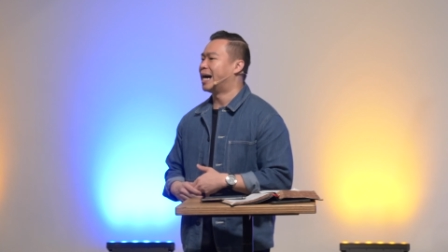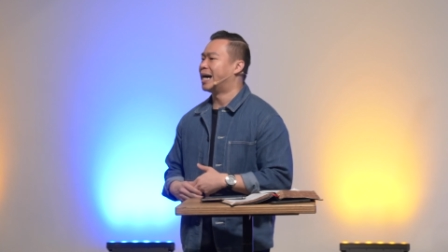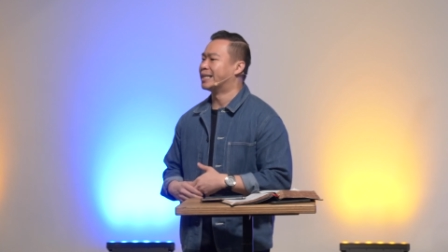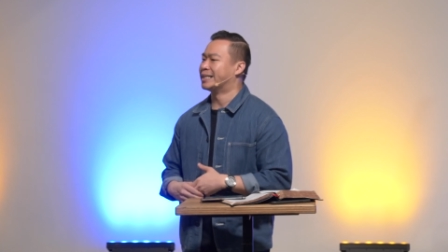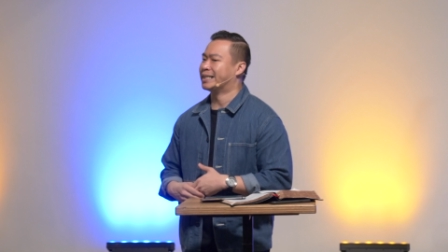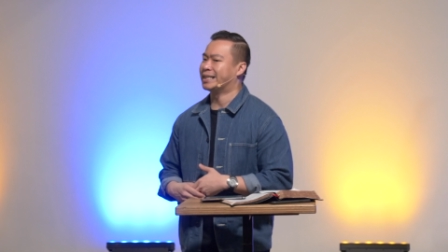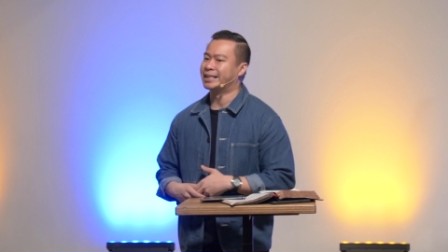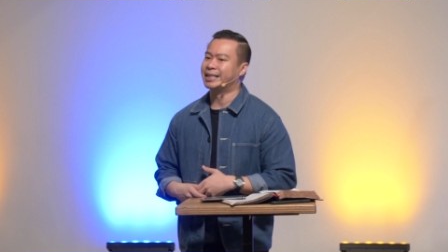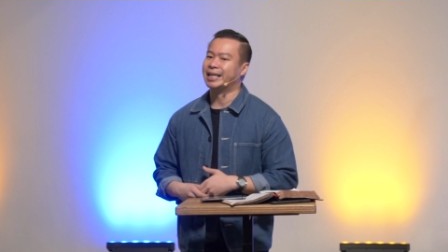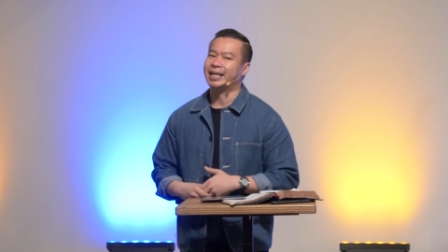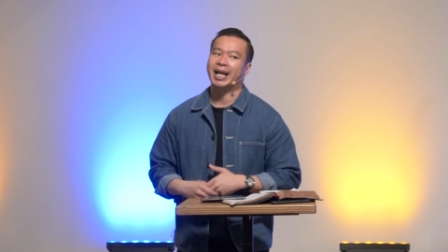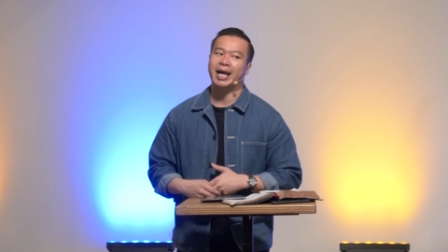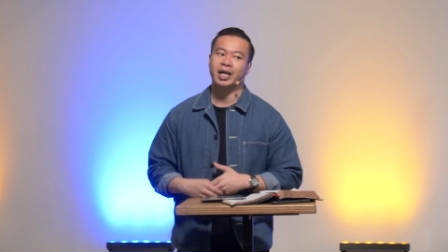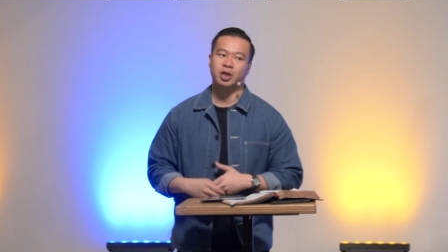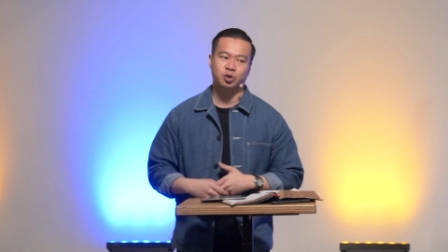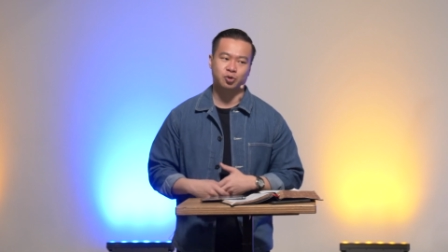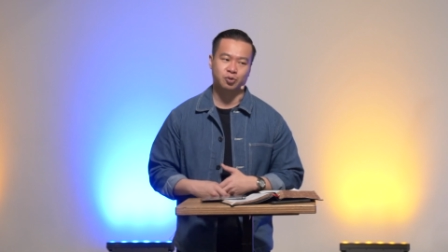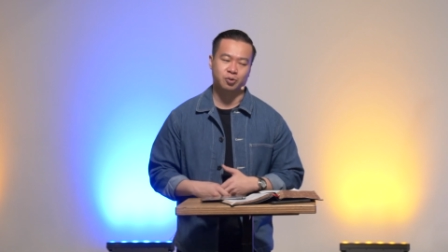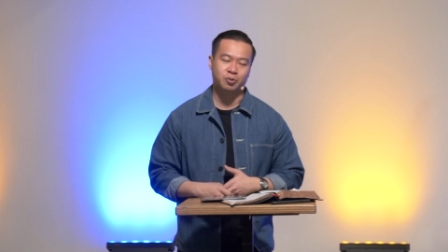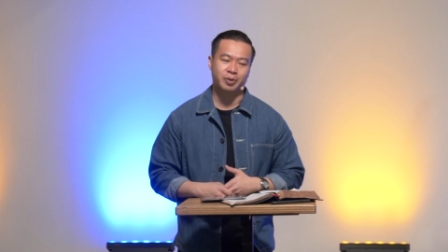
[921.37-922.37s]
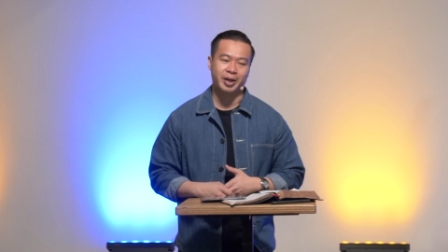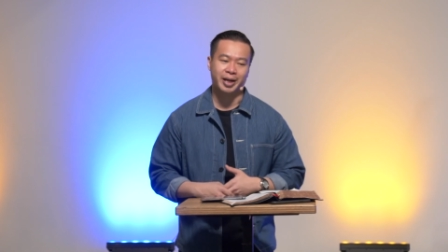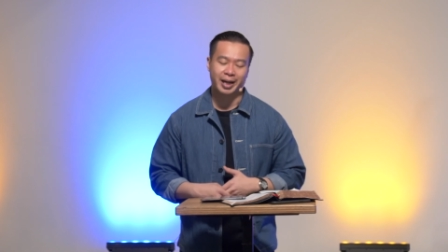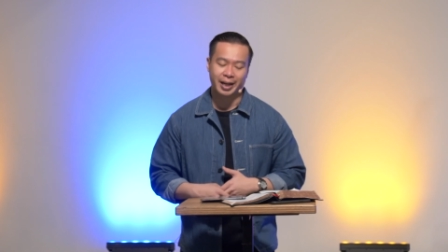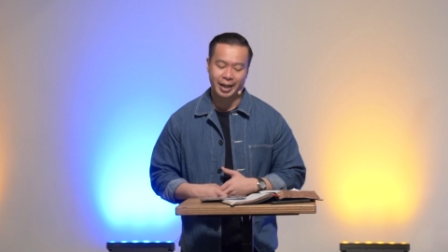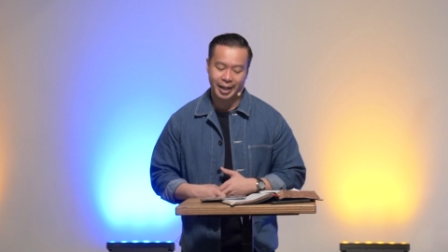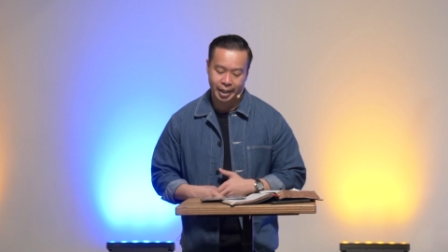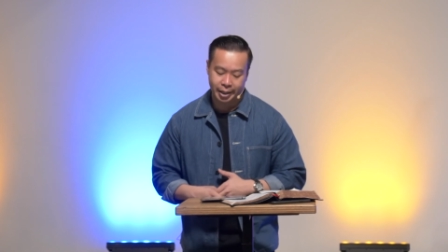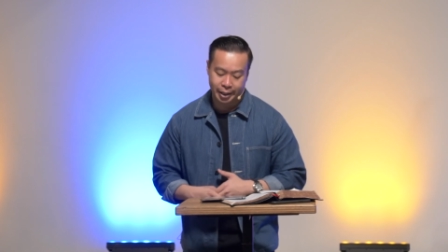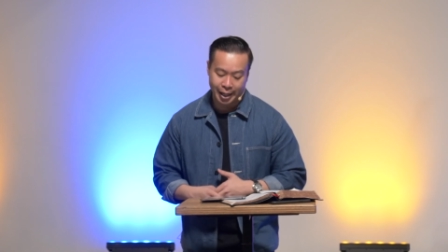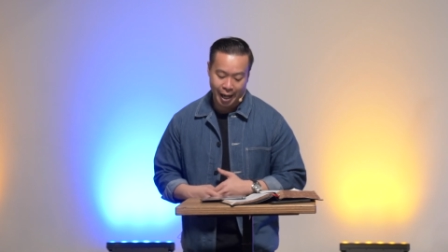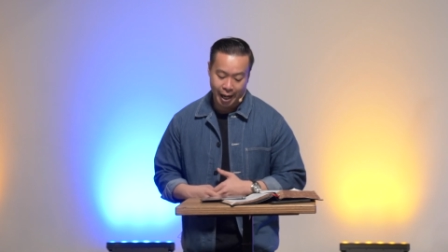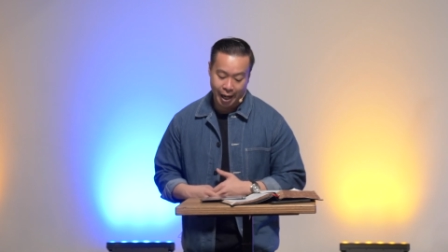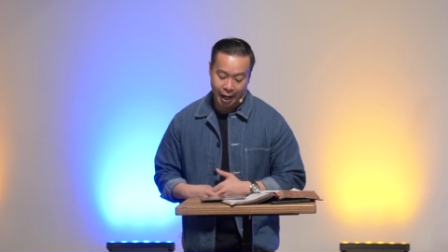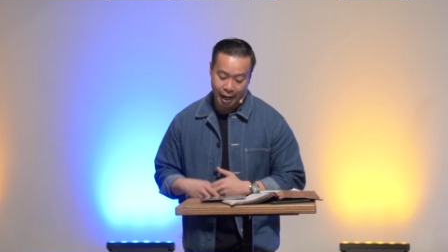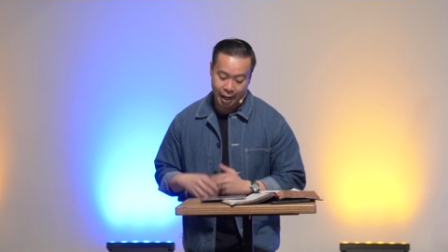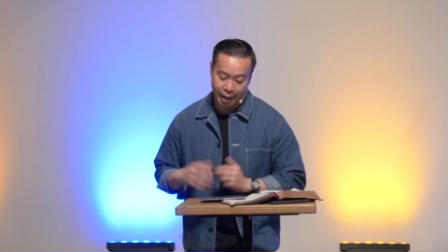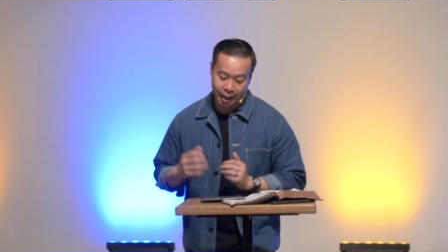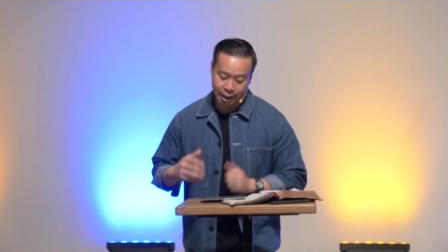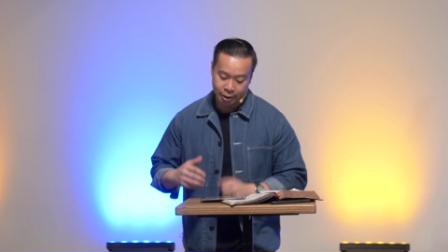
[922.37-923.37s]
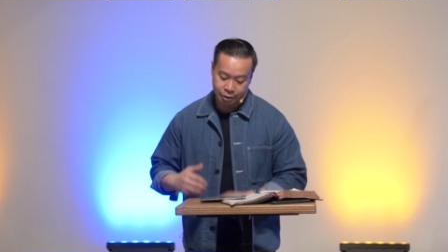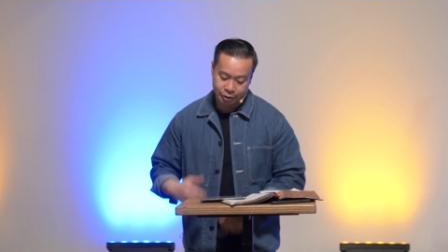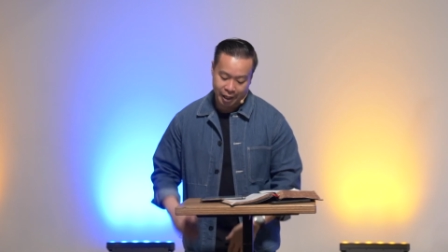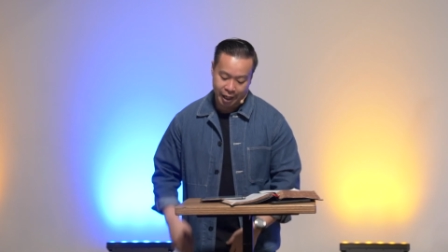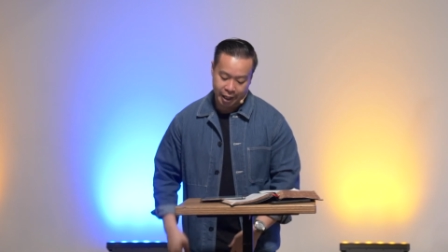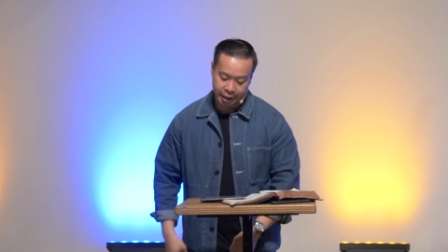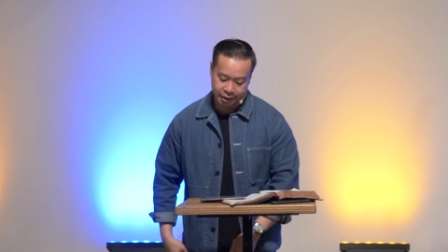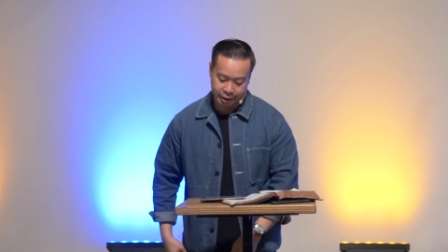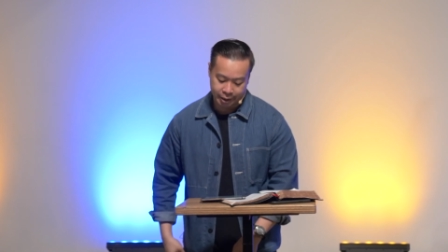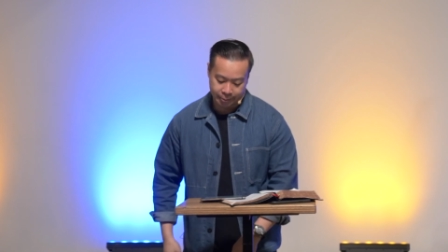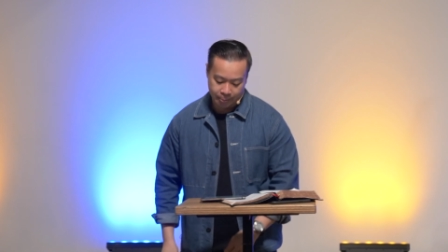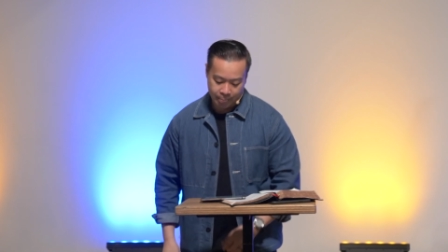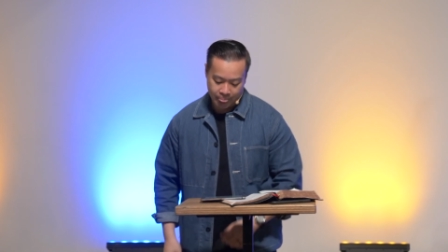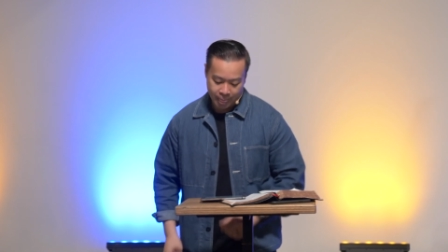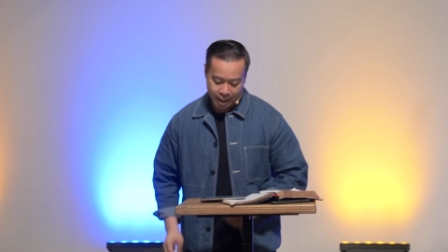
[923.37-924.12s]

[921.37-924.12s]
unintellectual and uned- uneducated.